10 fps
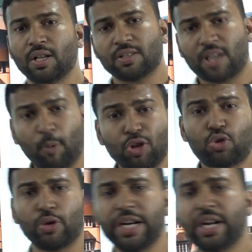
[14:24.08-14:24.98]
suppose,
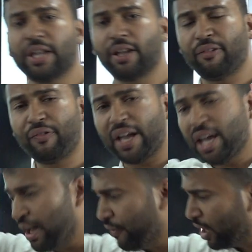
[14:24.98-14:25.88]
student, if I
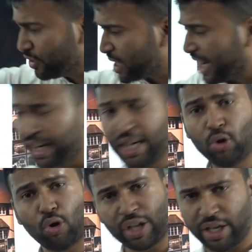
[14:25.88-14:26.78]
have a sliding
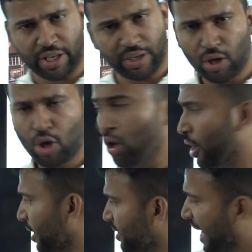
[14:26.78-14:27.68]
door here
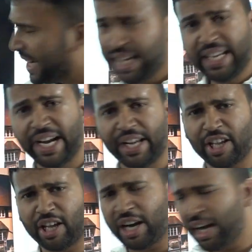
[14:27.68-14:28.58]
or a sliding gate here,